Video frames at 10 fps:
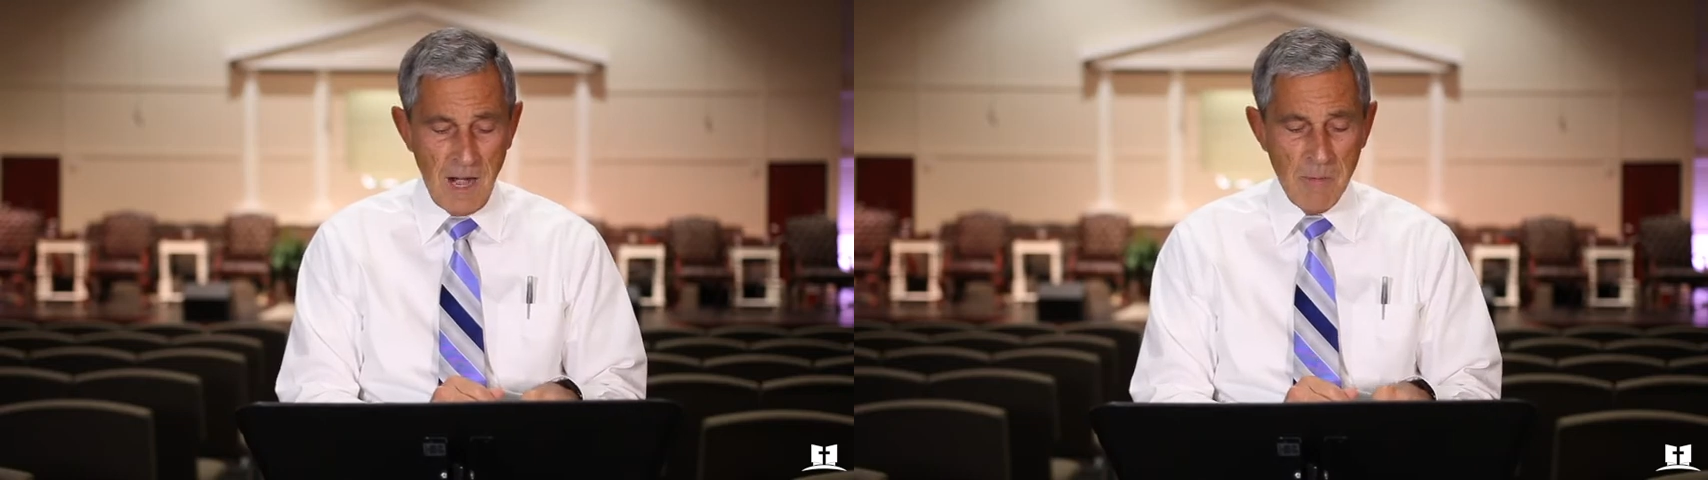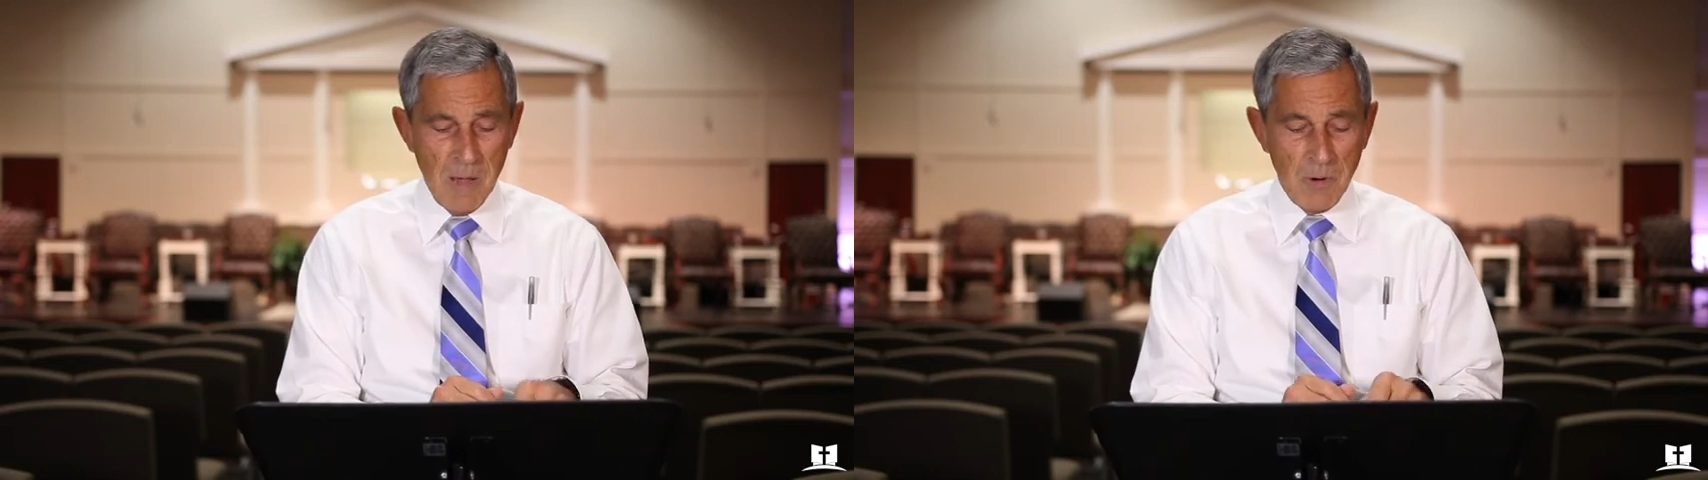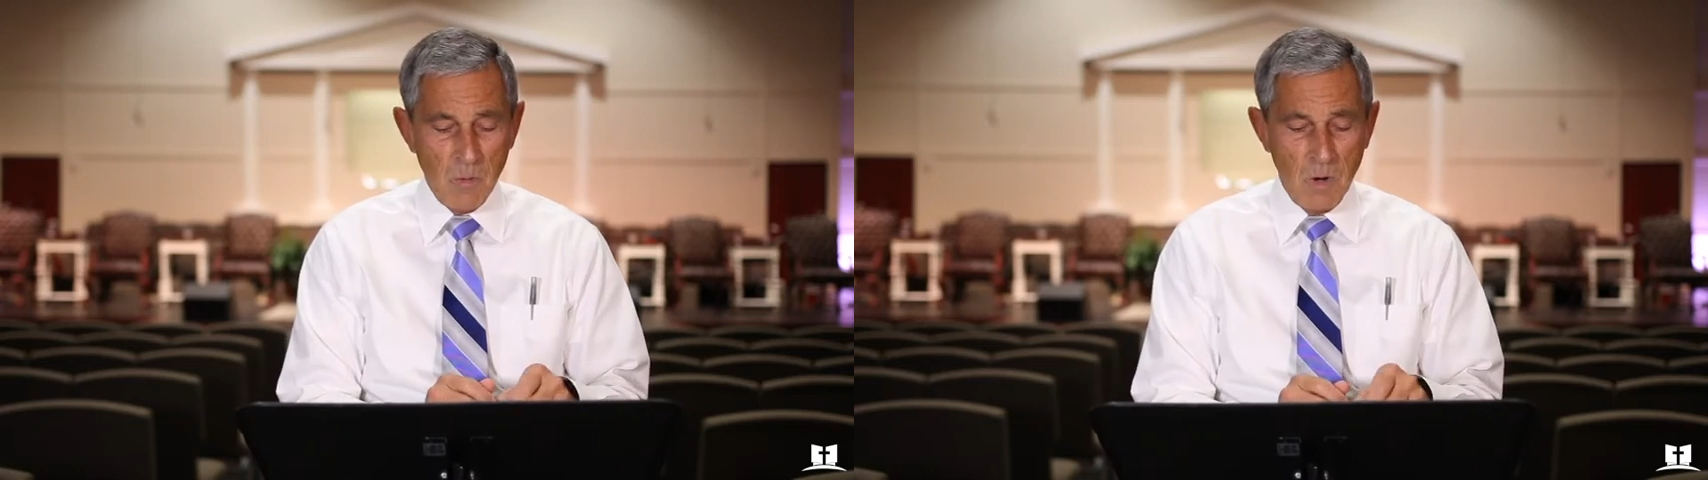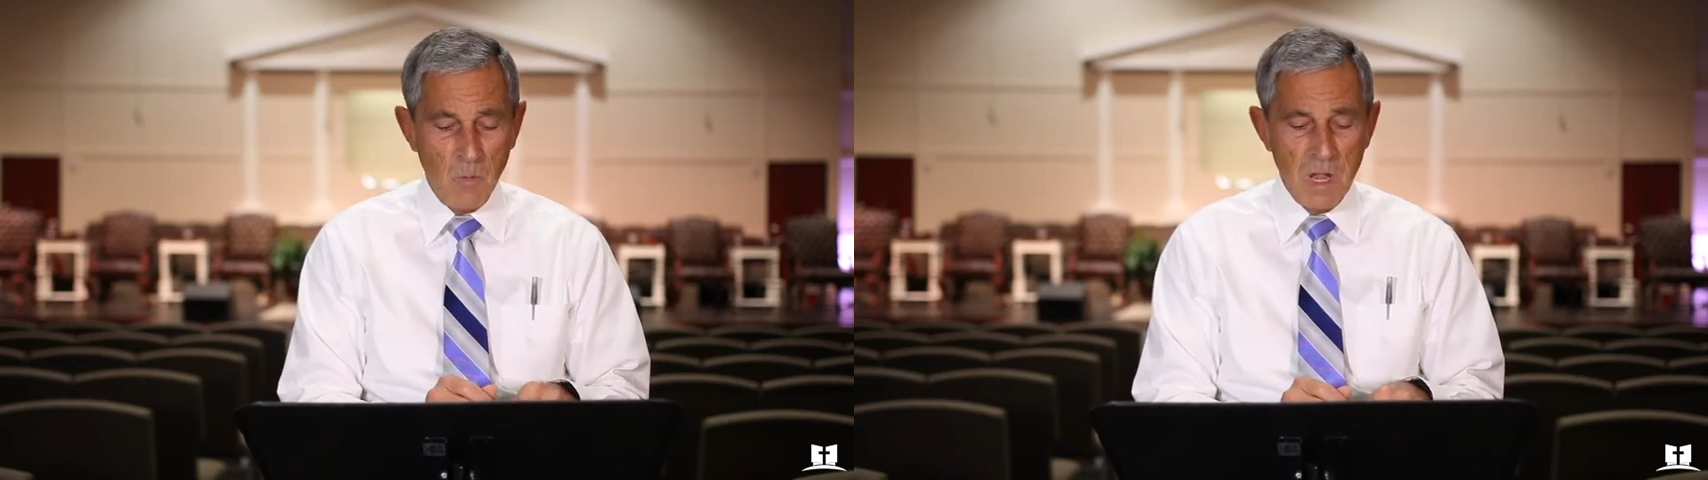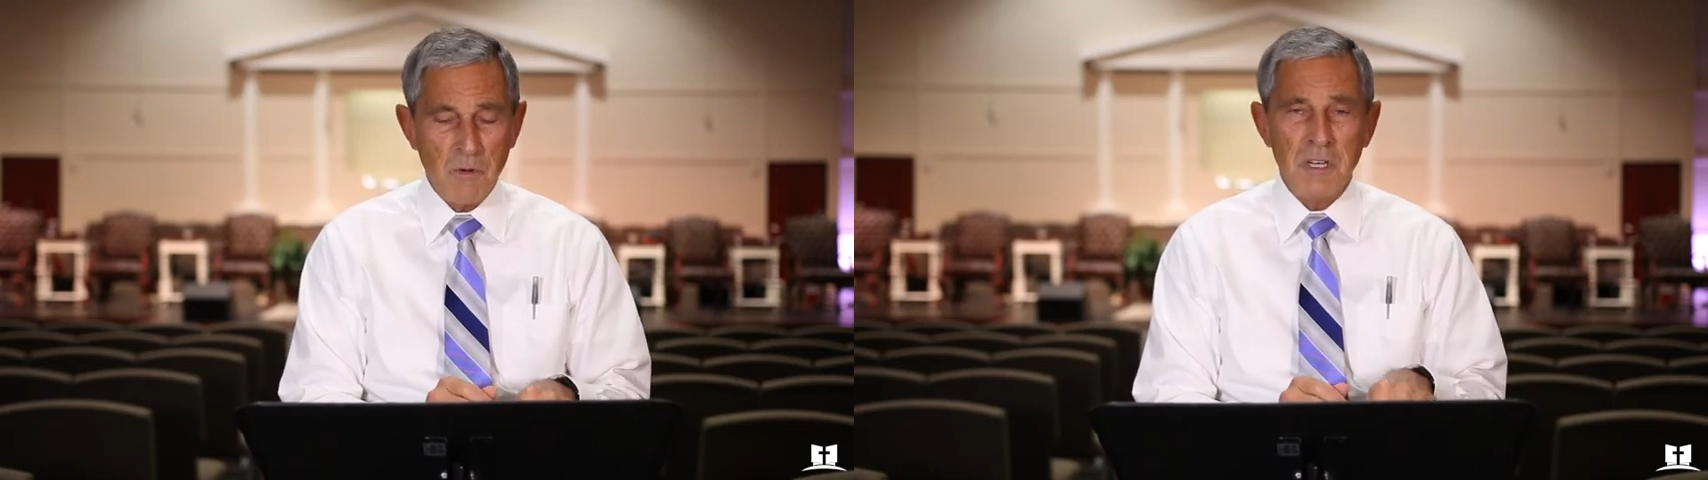I remember
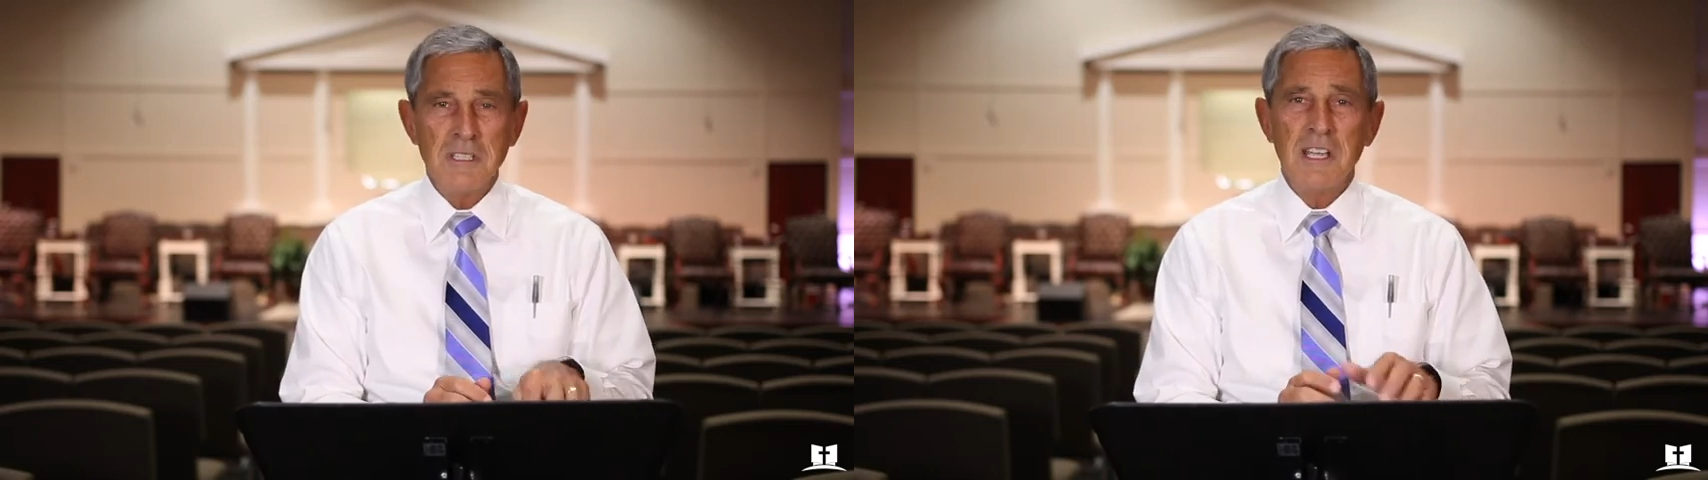when we were in